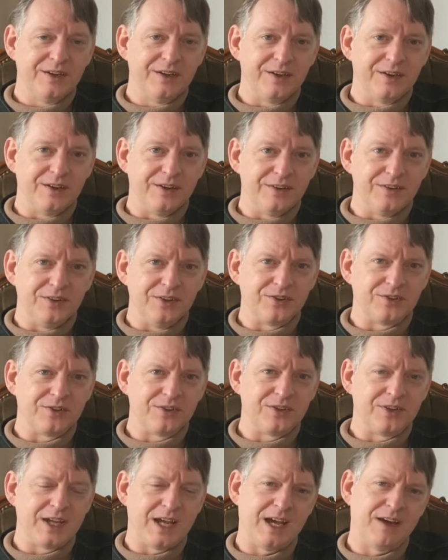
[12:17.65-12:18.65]
uh, this
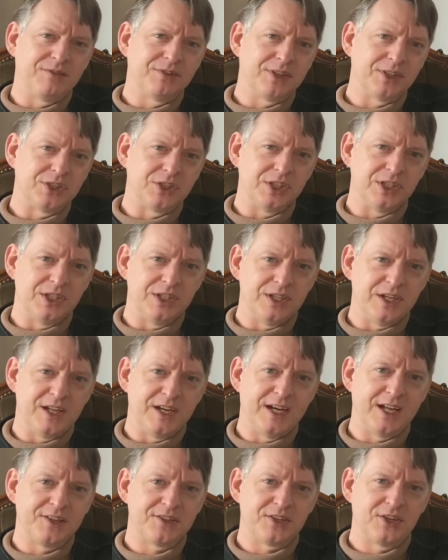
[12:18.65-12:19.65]
to have such a, an
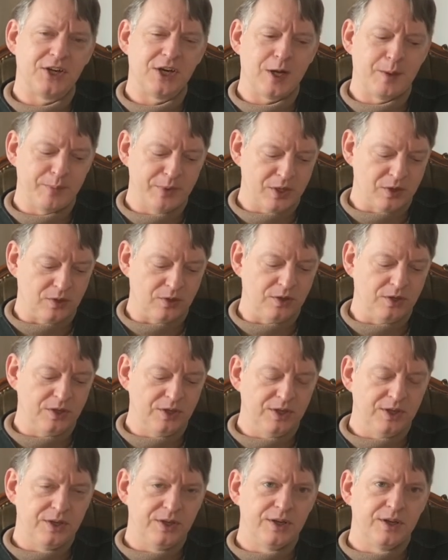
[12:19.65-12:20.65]
astronomical
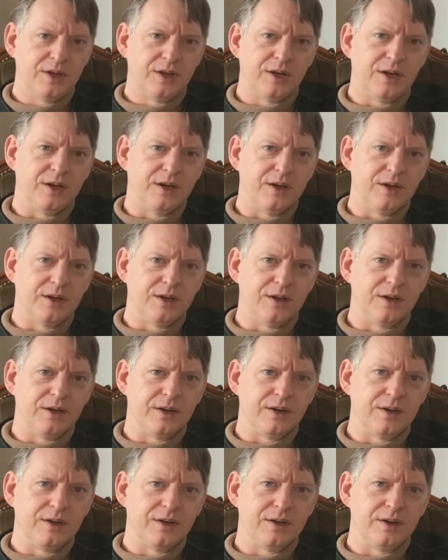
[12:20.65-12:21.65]

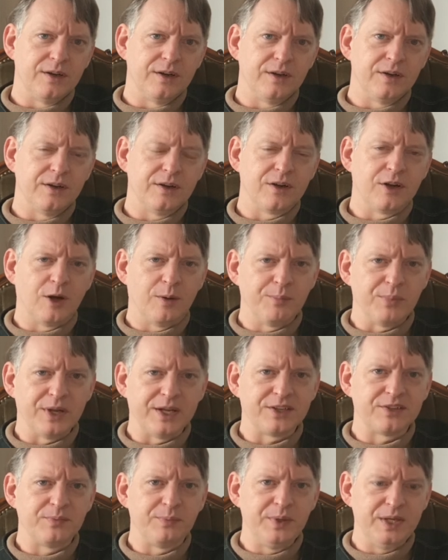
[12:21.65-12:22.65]
uh,
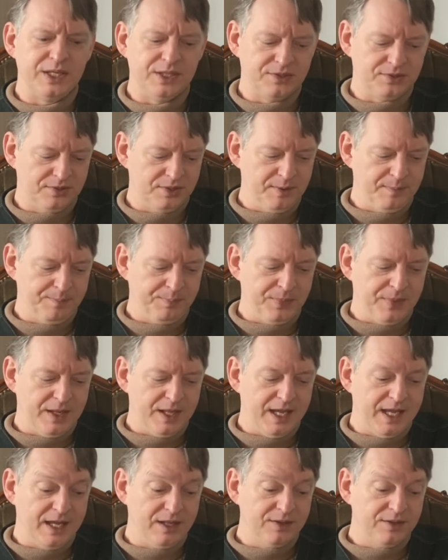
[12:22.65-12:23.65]
complex piece.
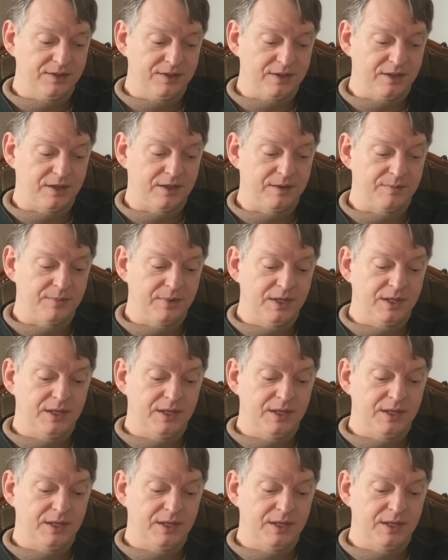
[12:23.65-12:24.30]
And um,